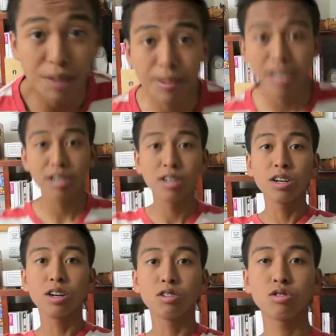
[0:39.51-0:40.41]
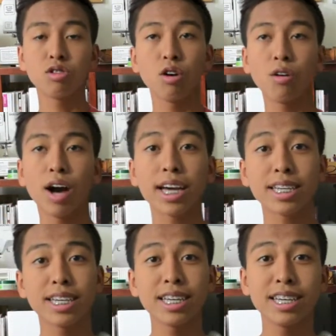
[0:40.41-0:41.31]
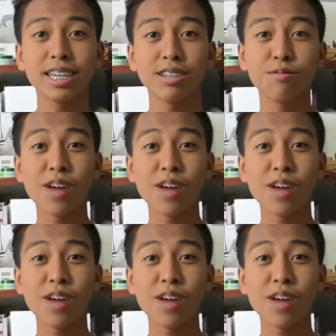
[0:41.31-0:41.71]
am here so I can